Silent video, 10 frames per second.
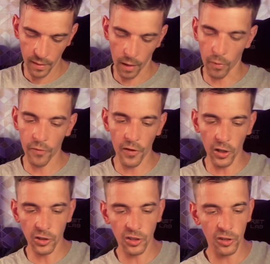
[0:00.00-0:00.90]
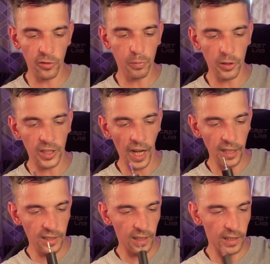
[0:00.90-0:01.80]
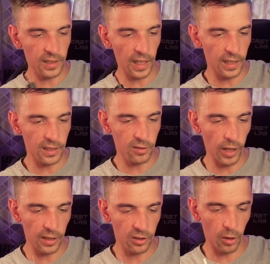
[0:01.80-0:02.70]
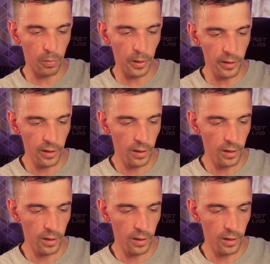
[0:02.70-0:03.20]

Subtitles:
our first toothbrush head. So let's get this cracked open.